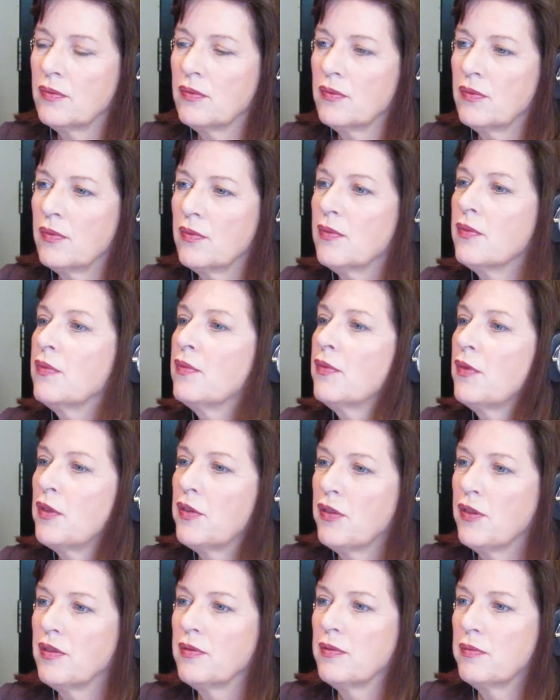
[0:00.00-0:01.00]
was mm.
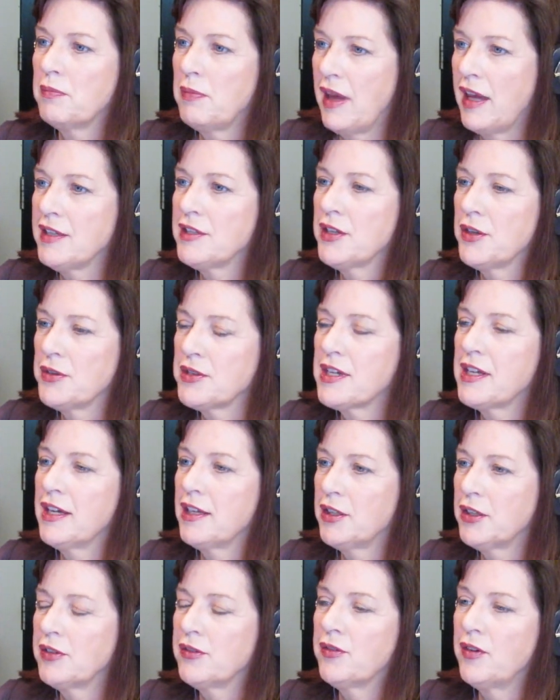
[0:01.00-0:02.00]
Pantone's, Pantone's color,
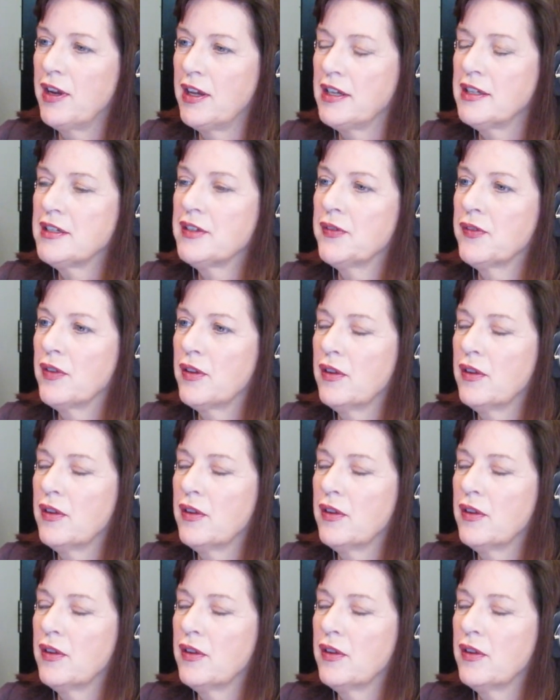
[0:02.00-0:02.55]
color, of the year. Right. So